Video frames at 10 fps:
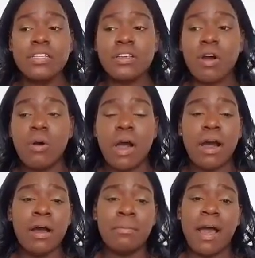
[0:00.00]

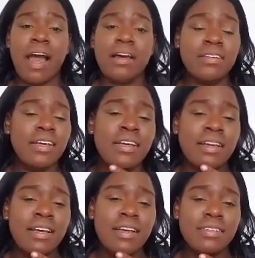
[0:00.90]
So
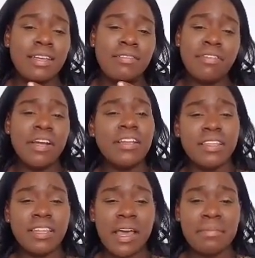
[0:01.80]
if you're
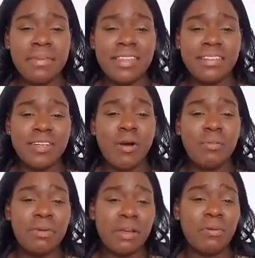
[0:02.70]
anything like me, this
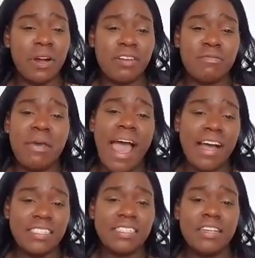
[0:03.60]
whole big word of
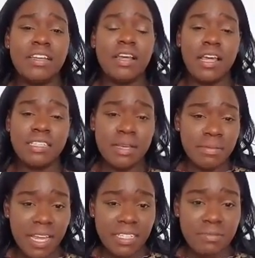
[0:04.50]
passion
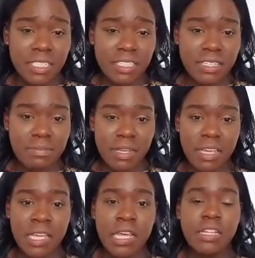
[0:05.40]
intimidates me just a
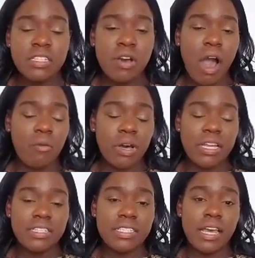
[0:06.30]
bit. So I
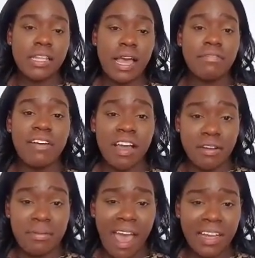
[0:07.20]
wouldn't say like find
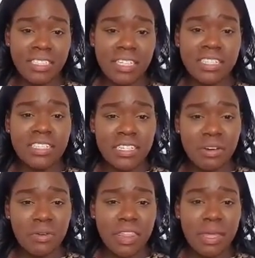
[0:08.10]
your passion and
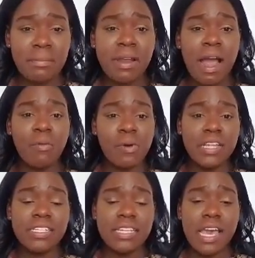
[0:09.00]
stick with it, but I
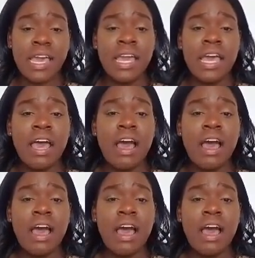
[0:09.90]
would say